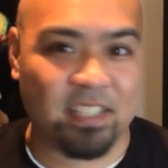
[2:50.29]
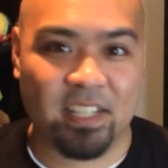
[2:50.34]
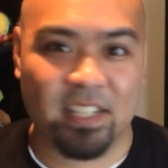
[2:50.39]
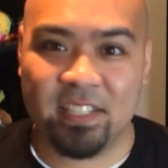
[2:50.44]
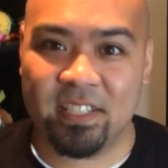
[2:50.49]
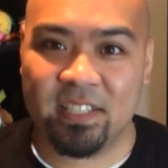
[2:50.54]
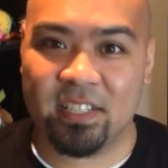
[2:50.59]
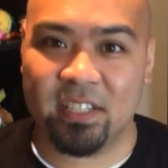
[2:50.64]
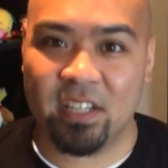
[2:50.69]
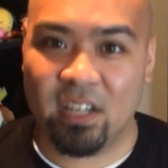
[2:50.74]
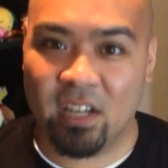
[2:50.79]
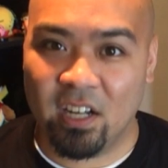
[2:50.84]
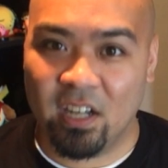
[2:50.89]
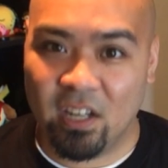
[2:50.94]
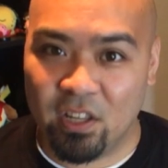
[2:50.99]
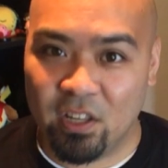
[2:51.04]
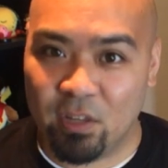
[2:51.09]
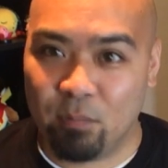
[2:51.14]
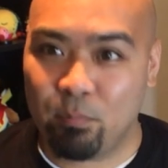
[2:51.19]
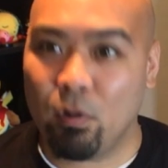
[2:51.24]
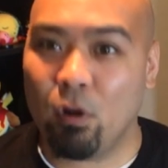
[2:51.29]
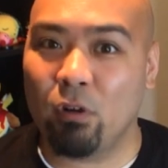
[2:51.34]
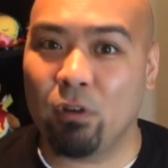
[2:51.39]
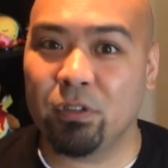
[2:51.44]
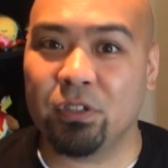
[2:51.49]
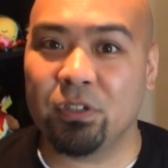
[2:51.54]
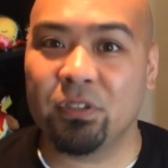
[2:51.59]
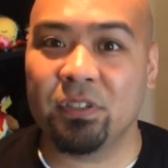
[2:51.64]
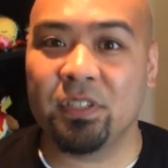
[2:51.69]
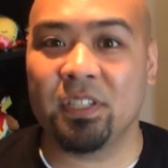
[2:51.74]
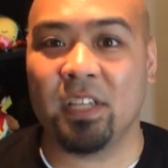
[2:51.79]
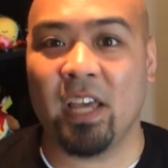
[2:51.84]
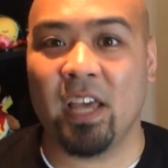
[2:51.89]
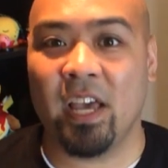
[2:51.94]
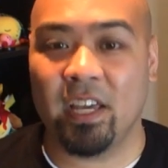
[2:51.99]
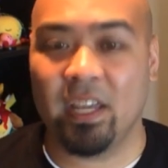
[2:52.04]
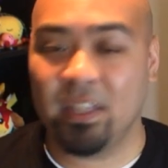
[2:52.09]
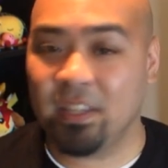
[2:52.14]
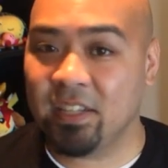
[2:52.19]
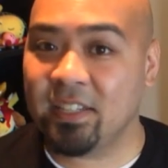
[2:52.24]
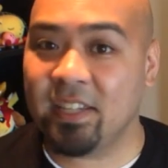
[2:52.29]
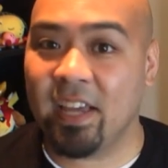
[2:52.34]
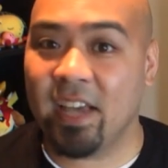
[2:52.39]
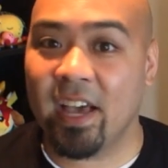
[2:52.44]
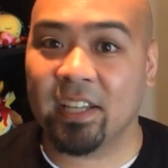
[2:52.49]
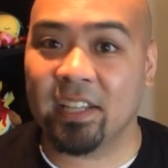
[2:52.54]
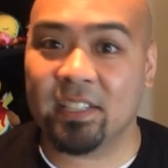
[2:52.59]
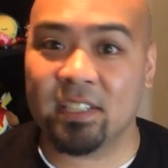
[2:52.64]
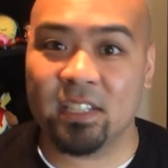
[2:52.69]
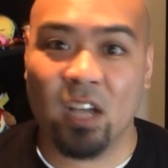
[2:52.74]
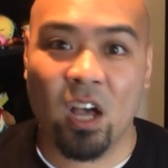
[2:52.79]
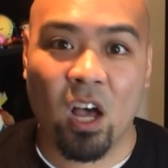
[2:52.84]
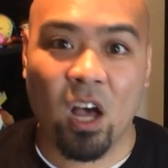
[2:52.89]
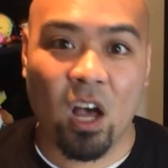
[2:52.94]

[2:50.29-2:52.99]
It's the posters say in the text,